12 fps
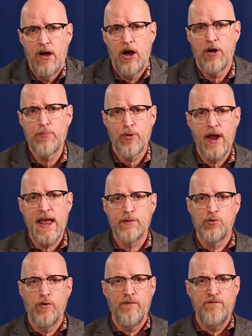Our brain
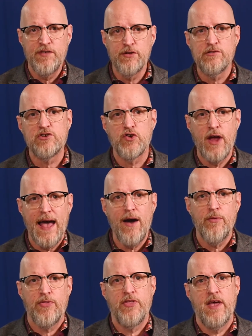will filter
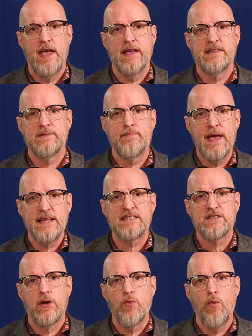out things
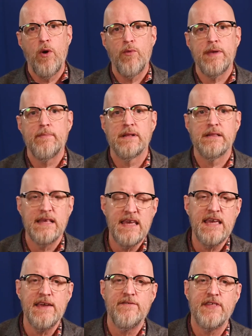based on what we
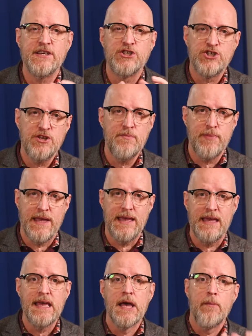believe they should
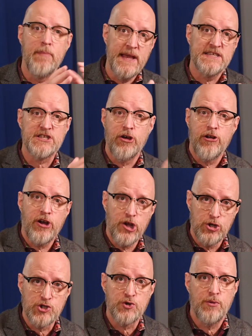be based on our
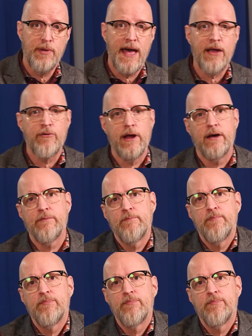cultural background.